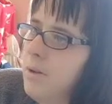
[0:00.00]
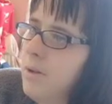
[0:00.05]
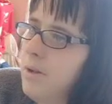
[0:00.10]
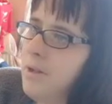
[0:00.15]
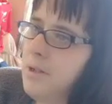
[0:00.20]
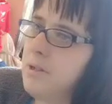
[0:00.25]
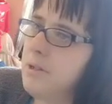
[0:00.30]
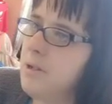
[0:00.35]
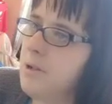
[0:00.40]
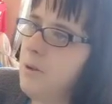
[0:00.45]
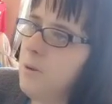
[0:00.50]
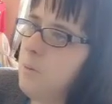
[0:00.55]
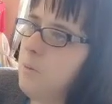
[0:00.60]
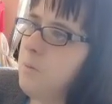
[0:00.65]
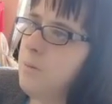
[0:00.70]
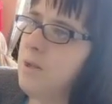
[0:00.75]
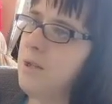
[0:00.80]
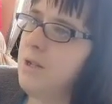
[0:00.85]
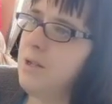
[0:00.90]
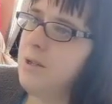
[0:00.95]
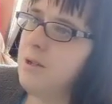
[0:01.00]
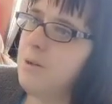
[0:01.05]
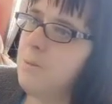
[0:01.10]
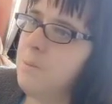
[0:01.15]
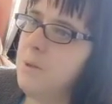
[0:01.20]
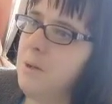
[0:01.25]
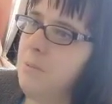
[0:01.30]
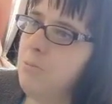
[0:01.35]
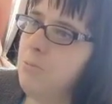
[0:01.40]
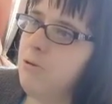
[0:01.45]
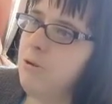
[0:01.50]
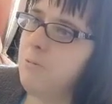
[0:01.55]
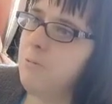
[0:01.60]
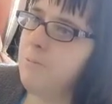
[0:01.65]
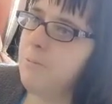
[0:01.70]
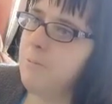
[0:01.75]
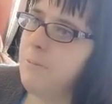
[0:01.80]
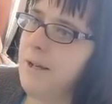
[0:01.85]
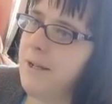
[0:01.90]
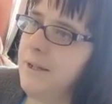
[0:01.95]
This could... This could be
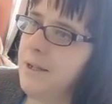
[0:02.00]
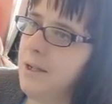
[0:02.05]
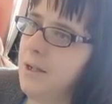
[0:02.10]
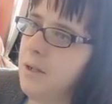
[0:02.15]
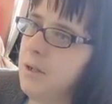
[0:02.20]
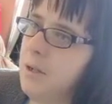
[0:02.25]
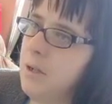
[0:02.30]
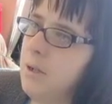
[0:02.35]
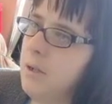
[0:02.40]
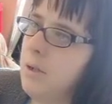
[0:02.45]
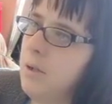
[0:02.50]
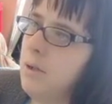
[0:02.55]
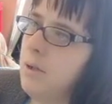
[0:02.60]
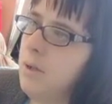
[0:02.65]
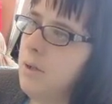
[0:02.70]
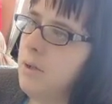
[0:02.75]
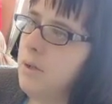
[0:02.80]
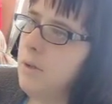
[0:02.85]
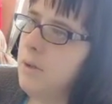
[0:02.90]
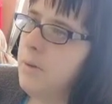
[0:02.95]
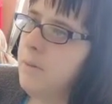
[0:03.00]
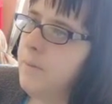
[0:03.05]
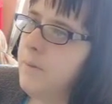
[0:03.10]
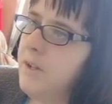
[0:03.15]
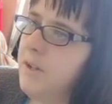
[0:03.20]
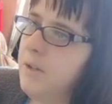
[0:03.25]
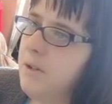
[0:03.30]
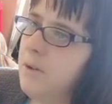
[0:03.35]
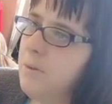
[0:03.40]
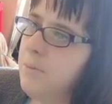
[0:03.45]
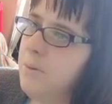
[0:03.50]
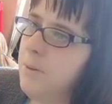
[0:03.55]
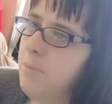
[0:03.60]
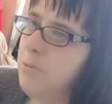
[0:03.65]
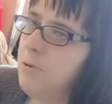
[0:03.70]
problematic fucking